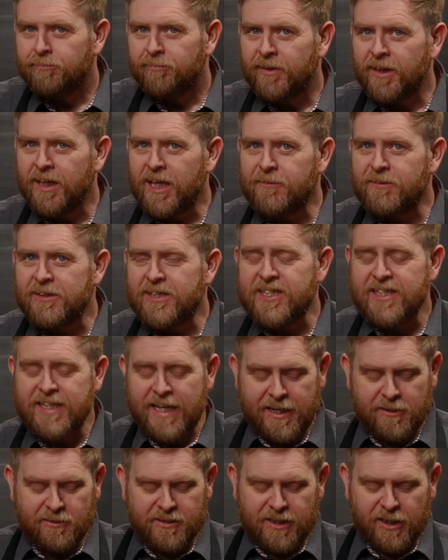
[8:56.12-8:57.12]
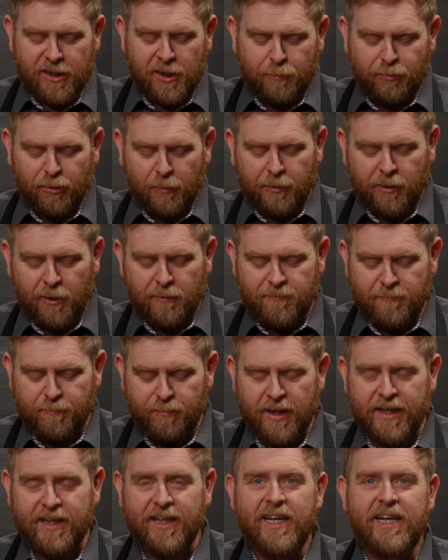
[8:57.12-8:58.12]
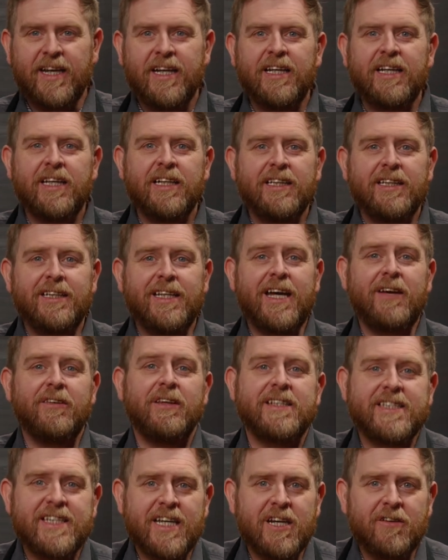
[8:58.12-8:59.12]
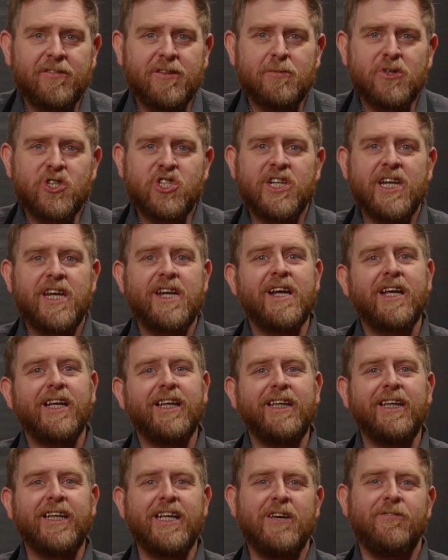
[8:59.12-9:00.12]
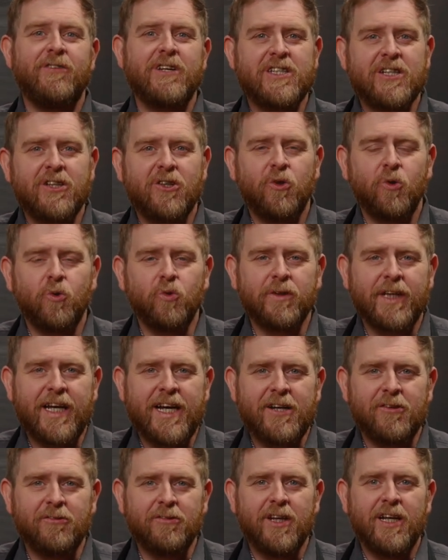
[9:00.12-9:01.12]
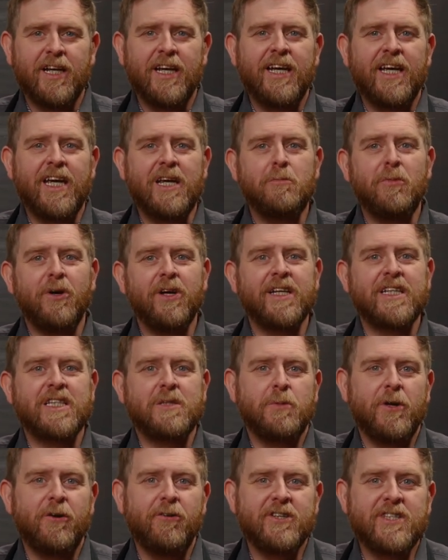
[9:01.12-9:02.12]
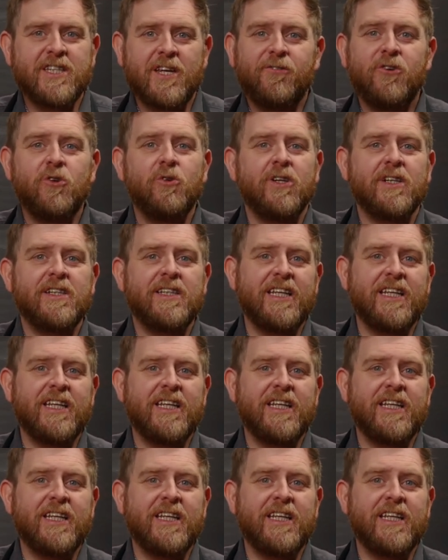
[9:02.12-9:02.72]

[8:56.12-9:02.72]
even sounds like a proper loaf of bread. Now that's out of the machine, leave it to cool down. In my experience, if you can